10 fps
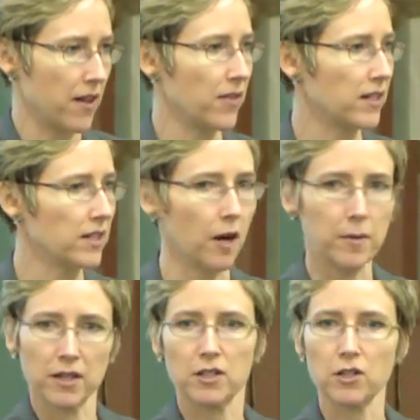and then tell
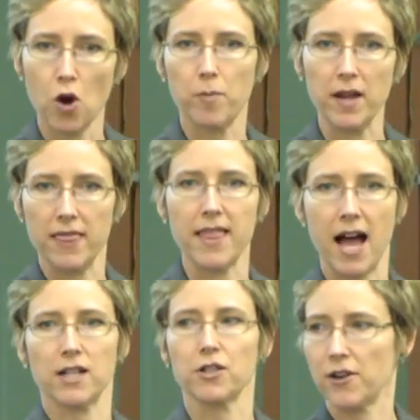me the slope in
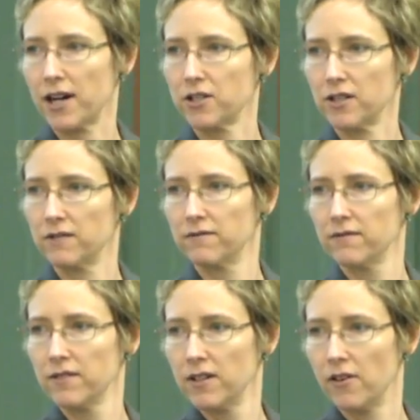that direction,
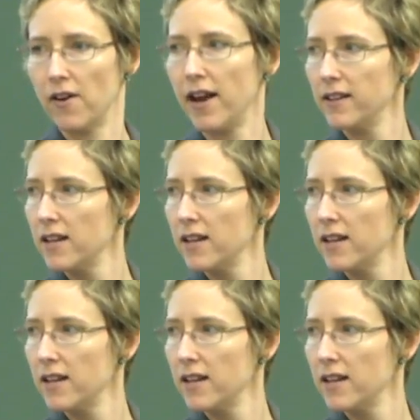right?